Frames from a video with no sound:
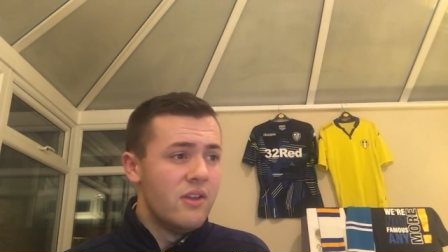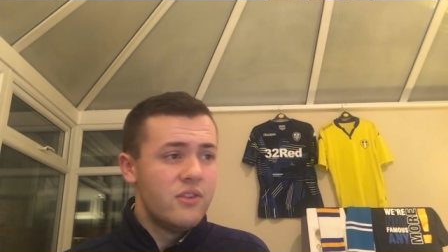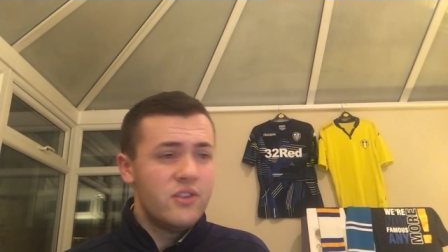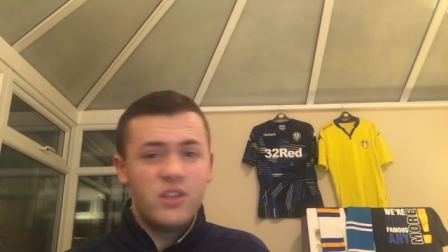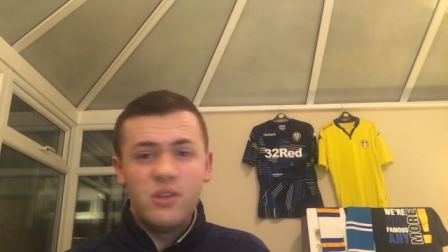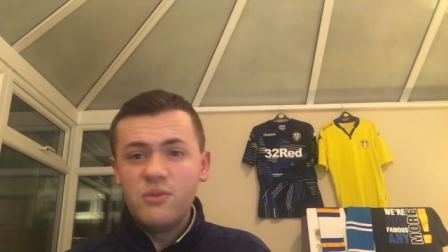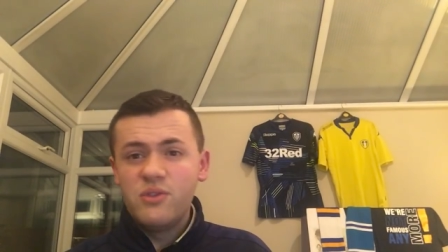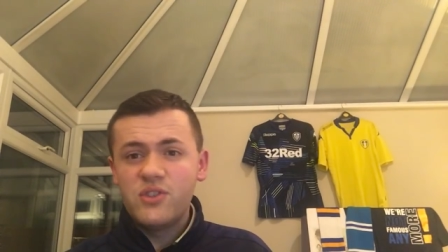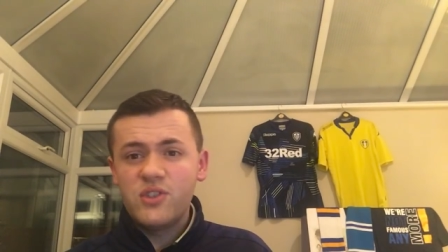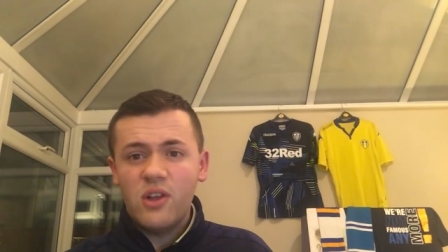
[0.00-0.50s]

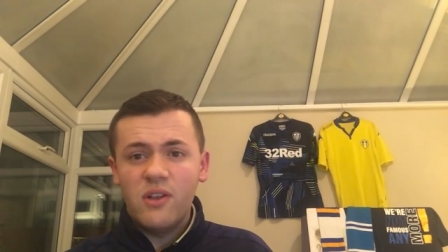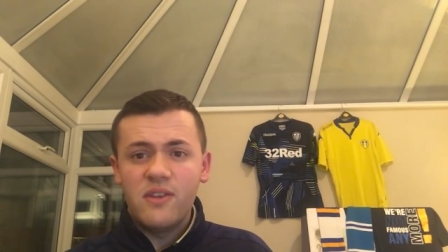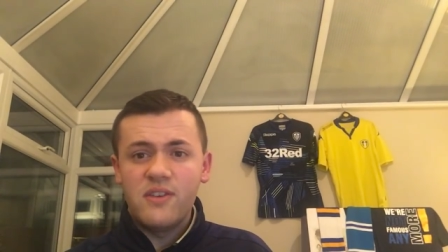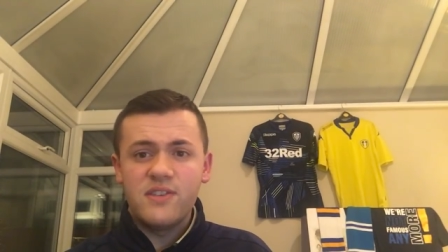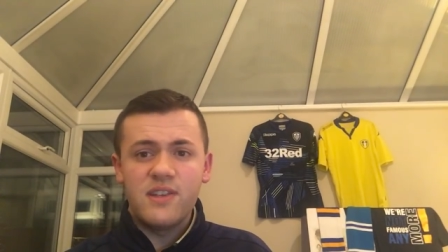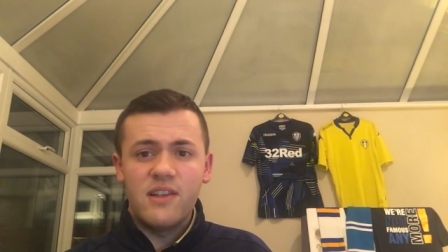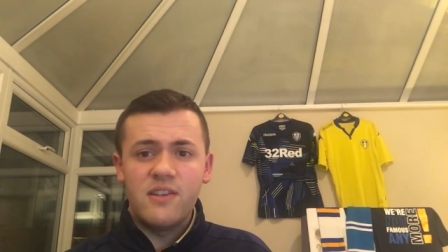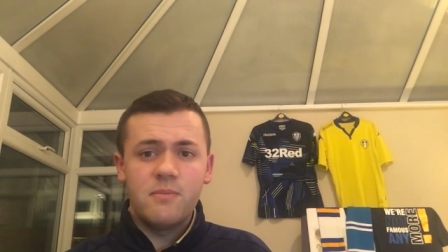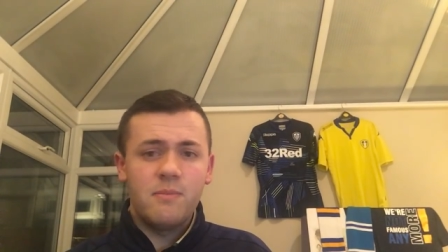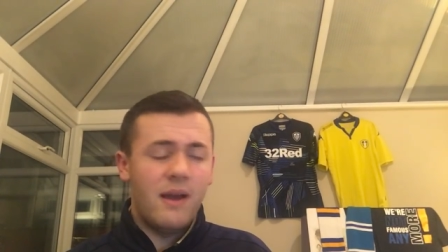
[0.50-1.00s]
Two solid
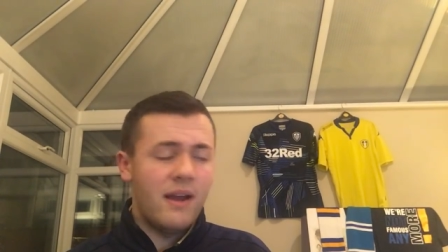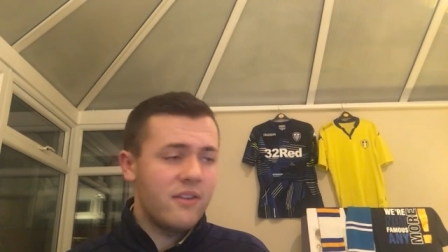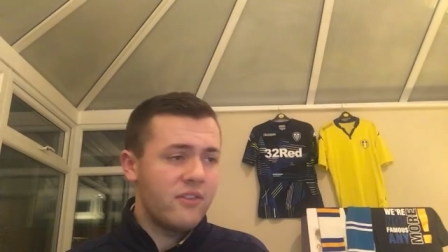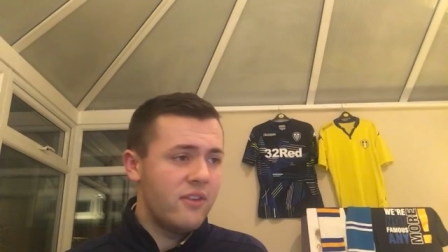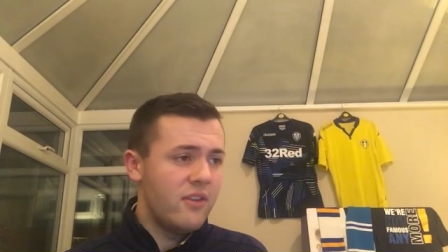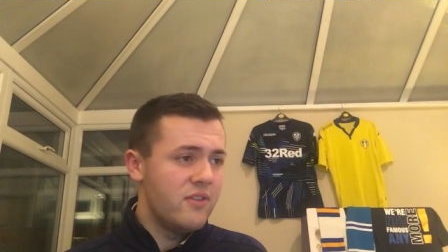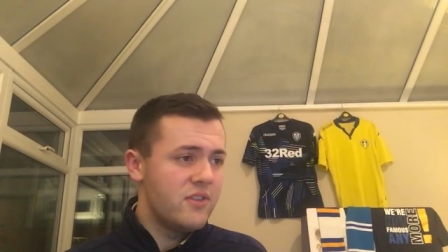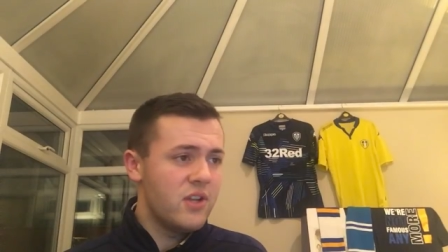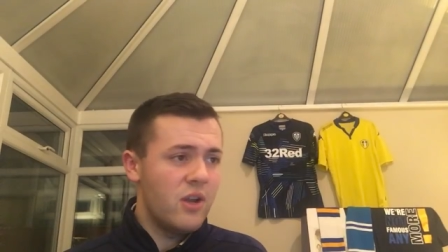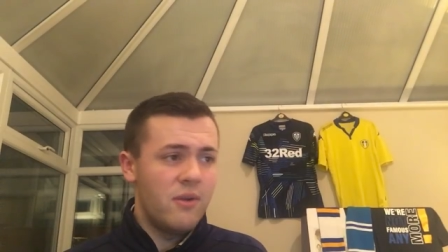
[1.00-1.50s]

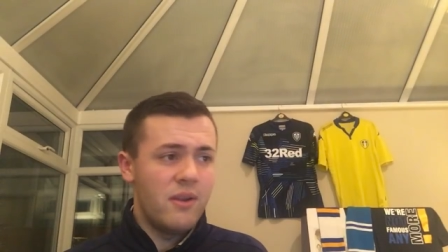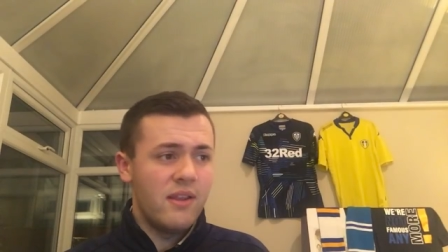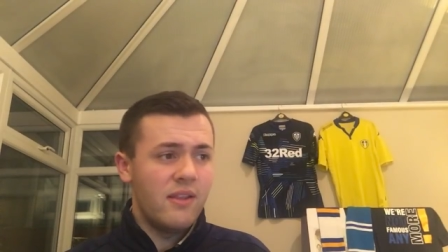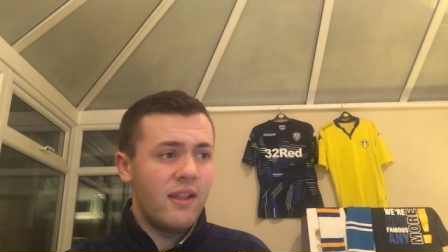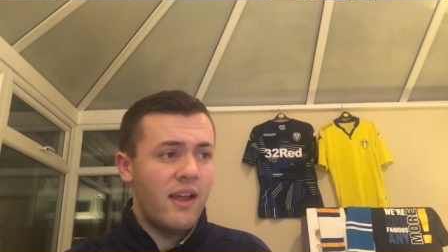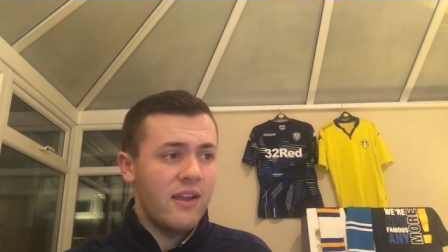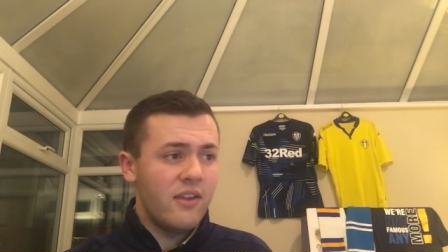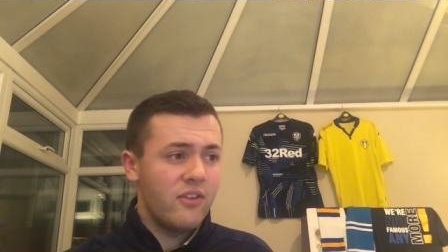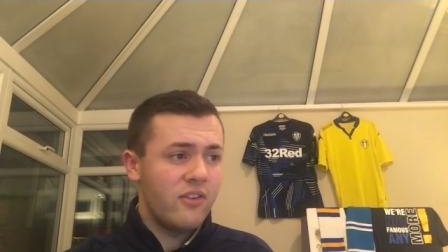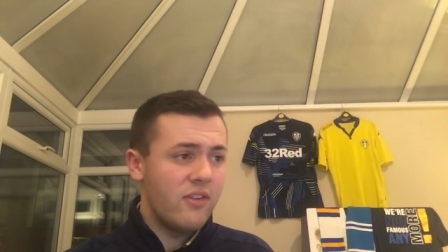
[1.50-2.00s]
centre-backs in Tony
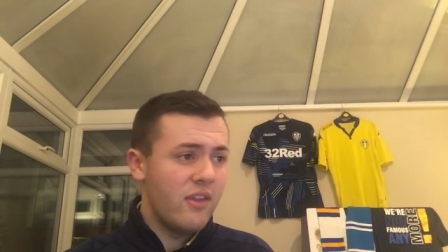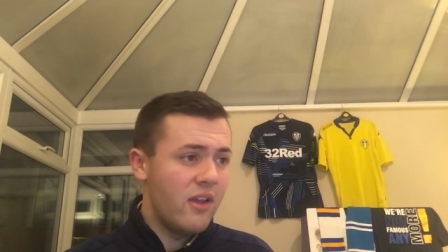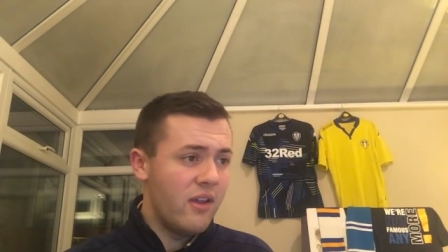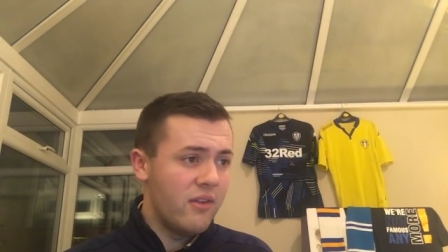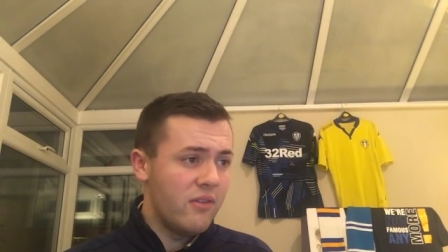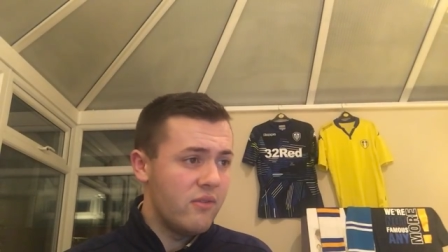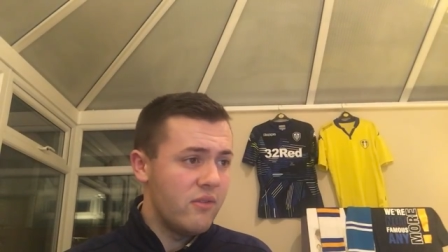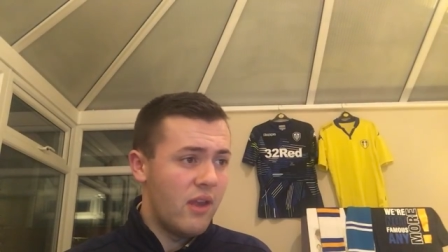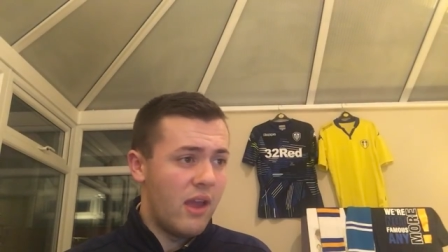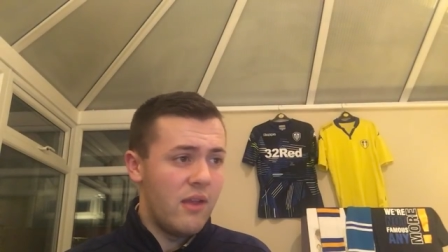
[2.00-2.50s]

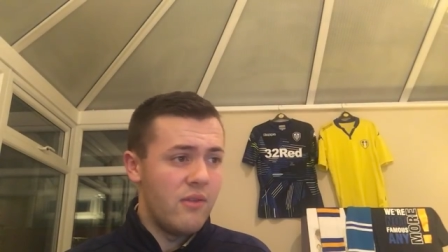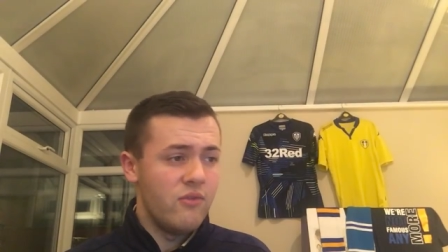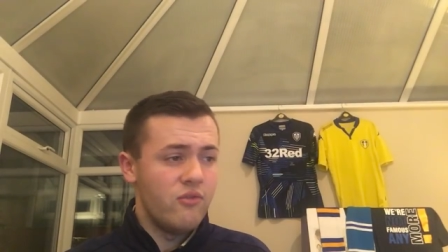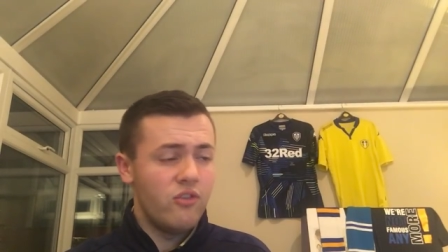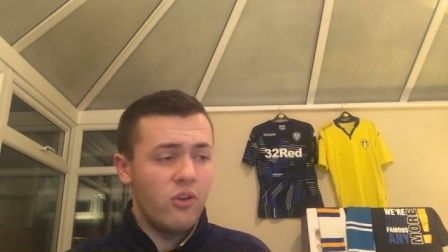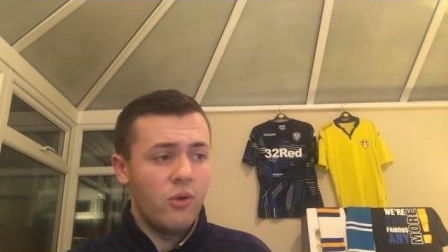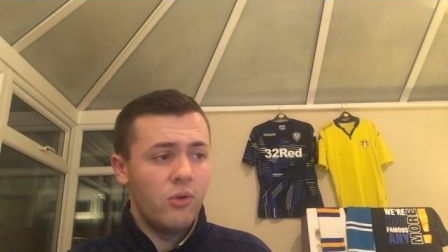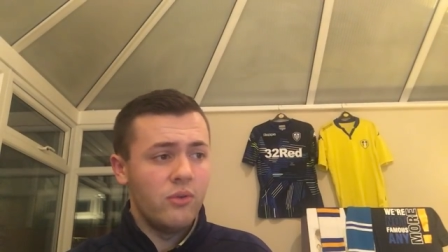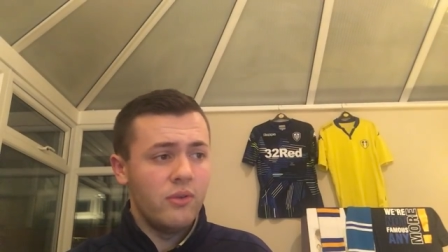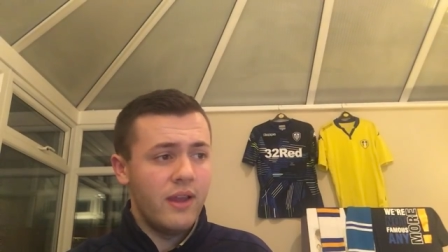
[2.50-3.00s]
Leitner and
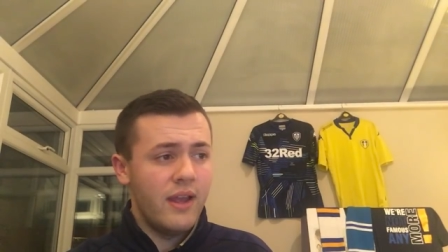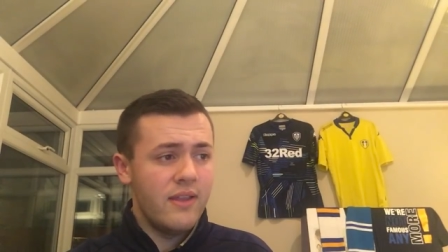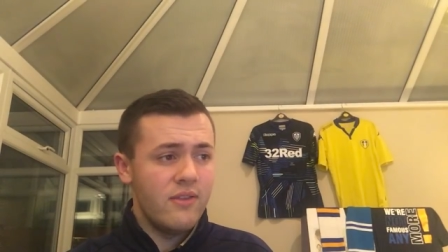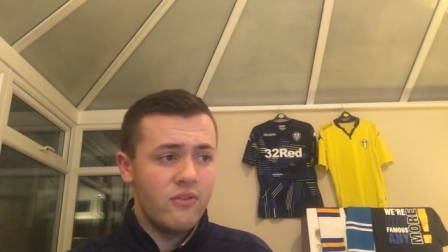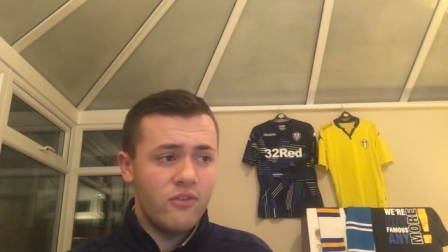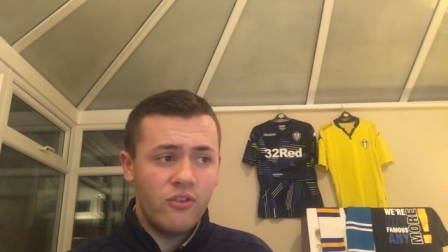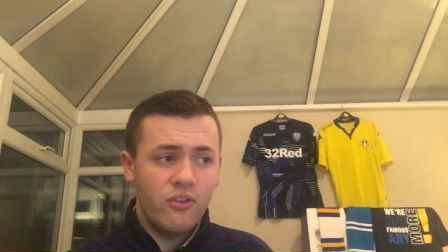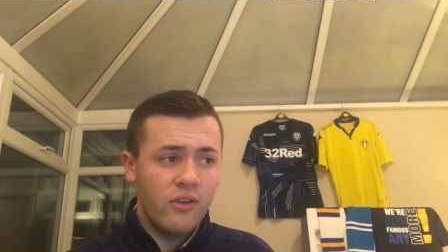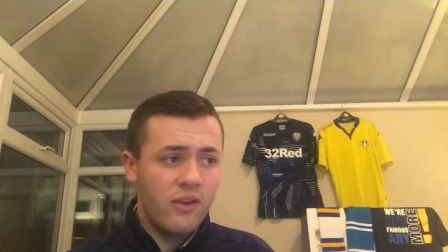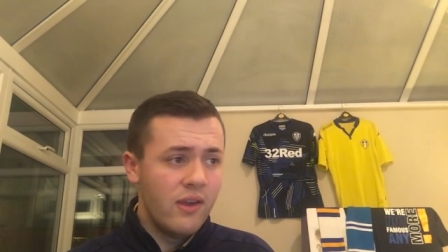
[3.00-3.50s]
Joel
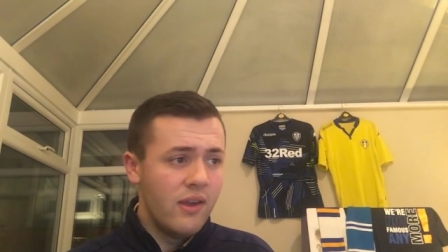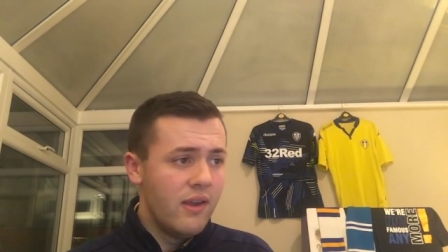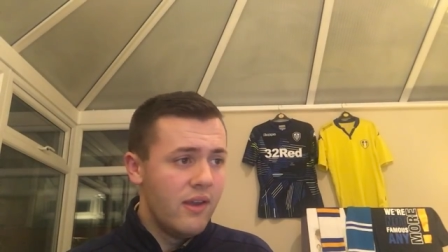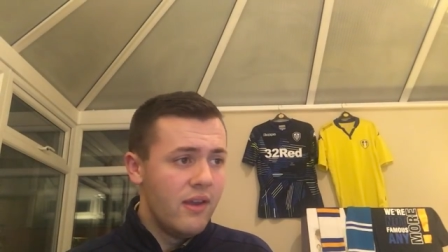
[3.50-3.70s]
Lynch.